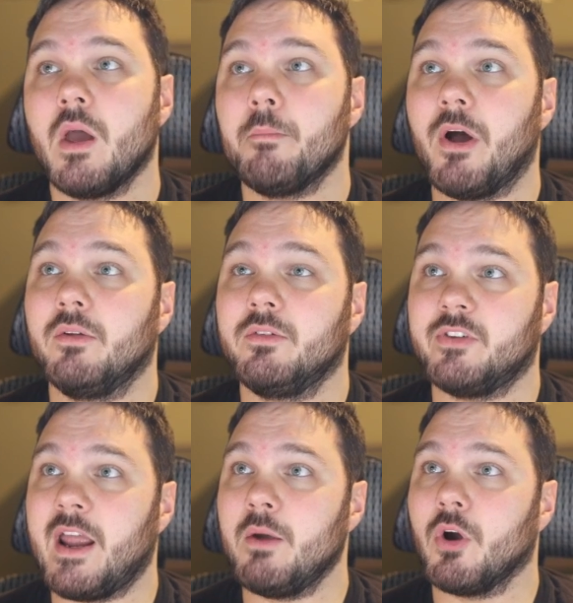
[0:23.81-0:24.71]
But
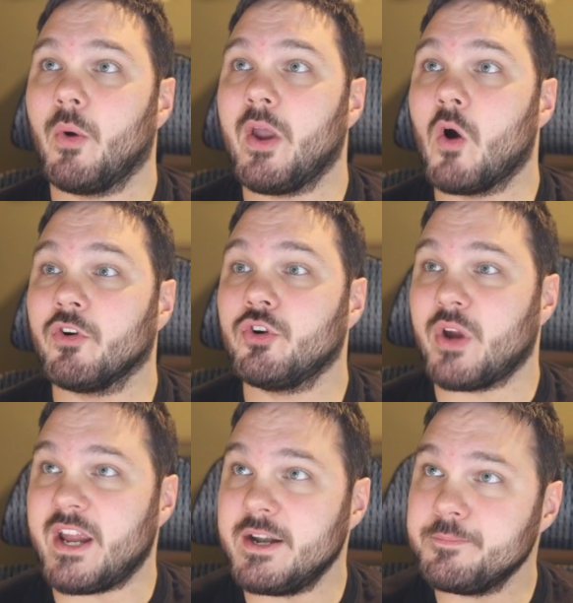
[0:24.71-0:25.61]
today we're going over
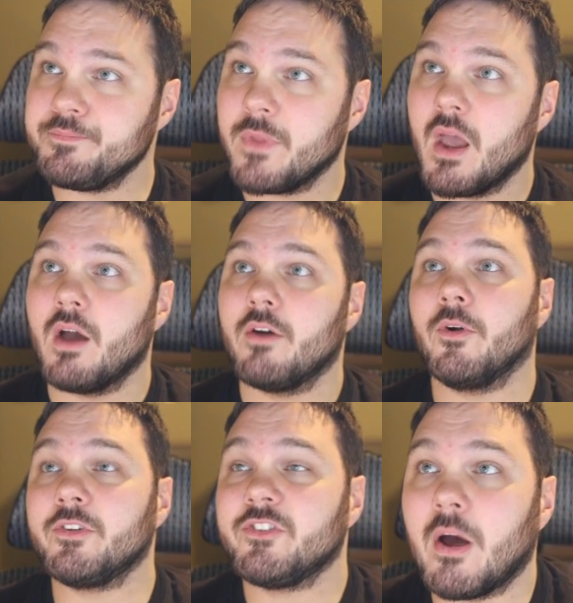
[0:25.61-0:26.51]
green.
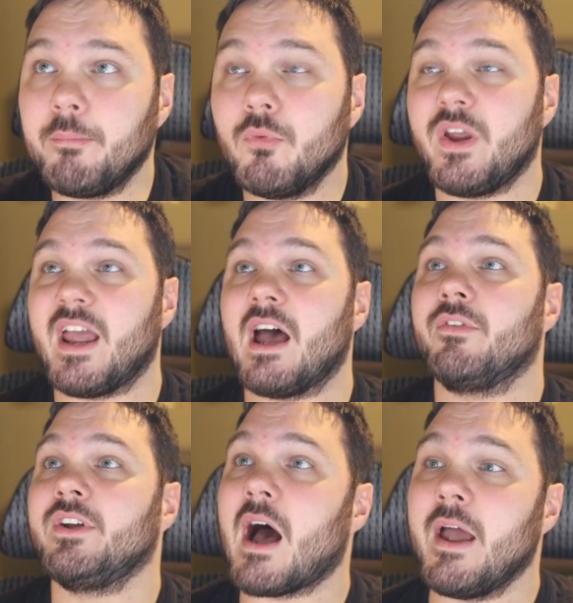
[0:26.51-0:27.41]
First up, we
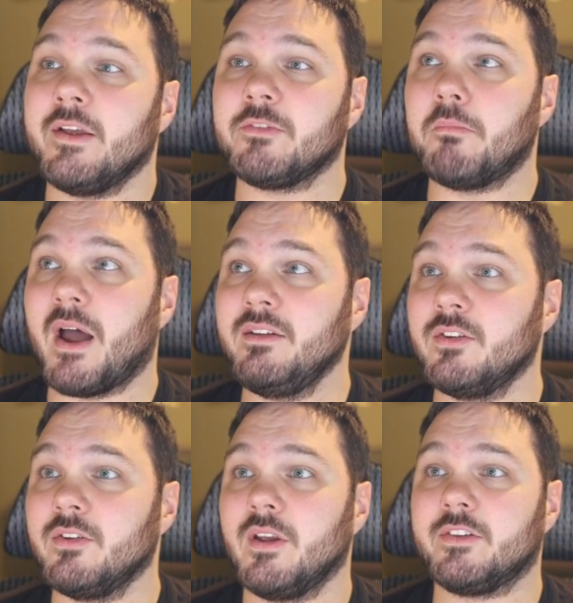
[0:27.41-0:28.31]
have Gaia's
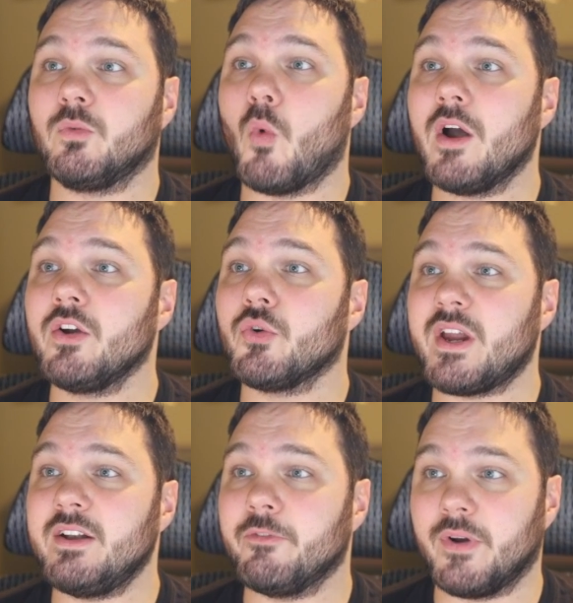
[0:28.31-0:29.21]
Might. It's 1
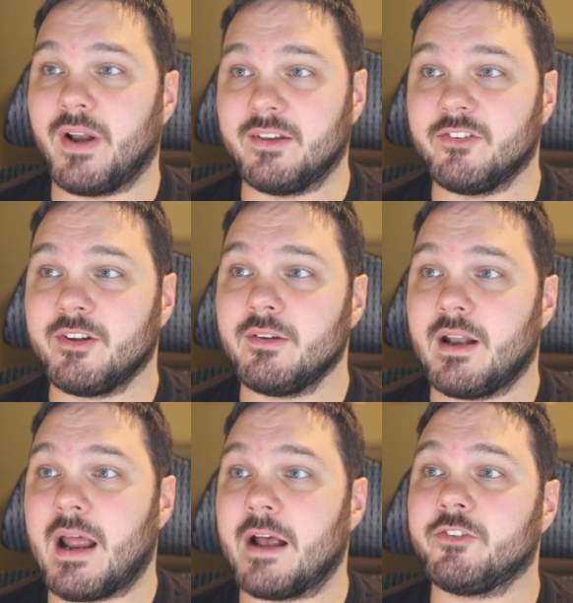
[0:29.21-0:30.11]
green for an instant.
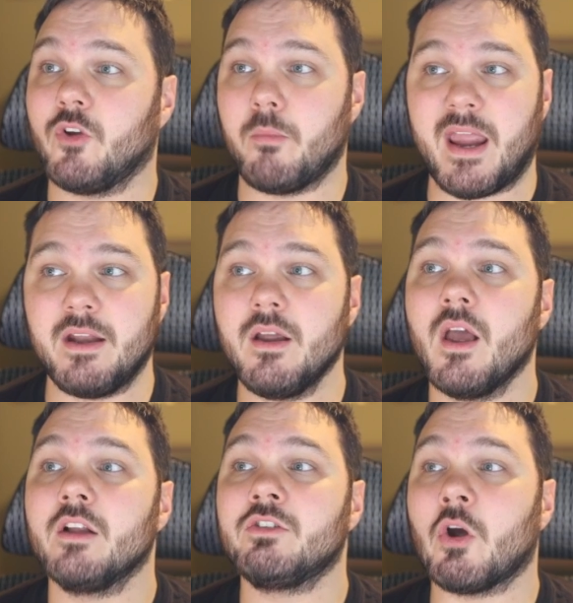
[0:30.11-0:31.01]
It has domain.
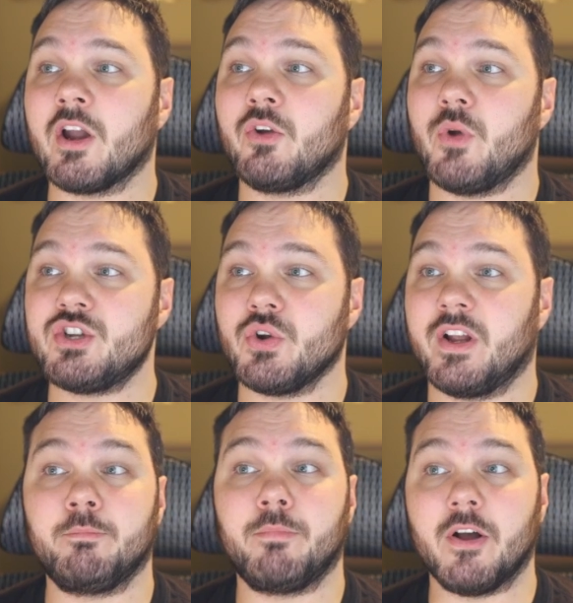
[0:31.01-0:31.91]
Target creature
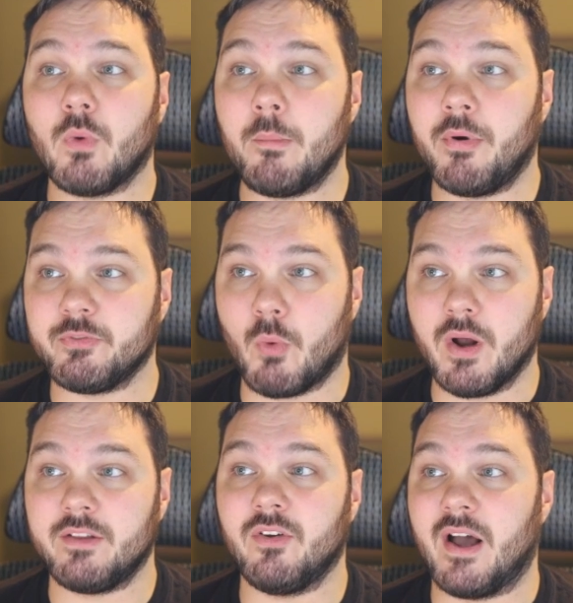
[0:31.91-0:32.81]
gets +1/+1
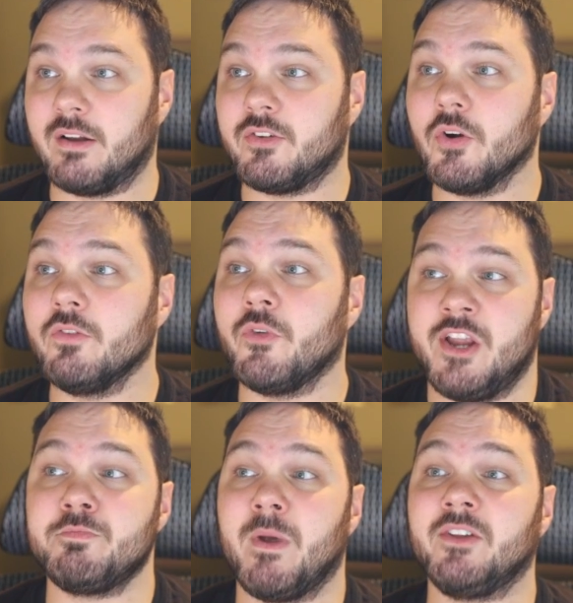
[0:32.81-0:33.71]
until end of turn for
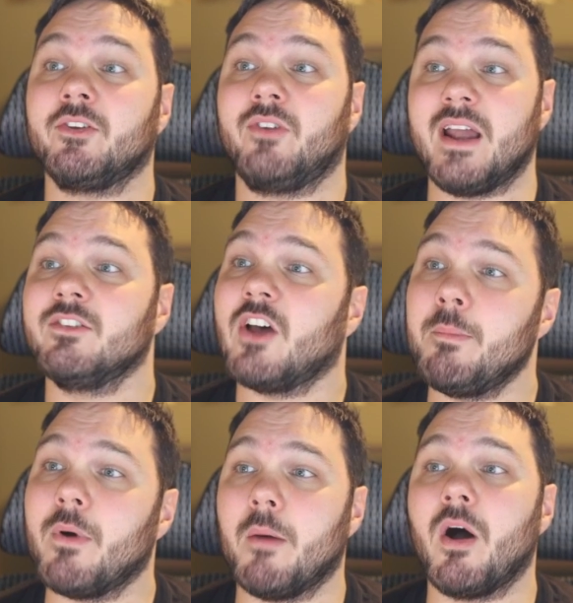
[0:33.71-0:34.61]
each basic land
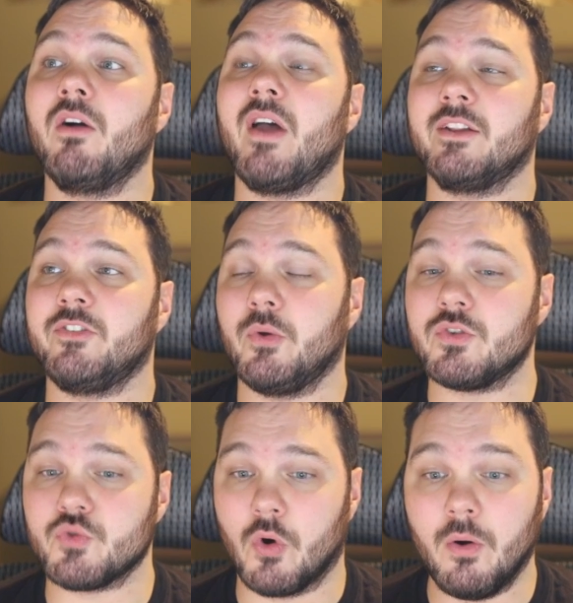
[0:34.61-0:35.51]
type among lands you
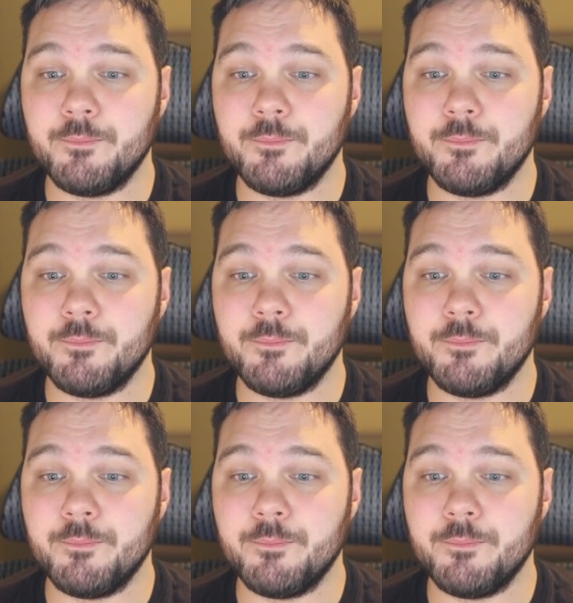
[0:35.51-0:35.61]
control.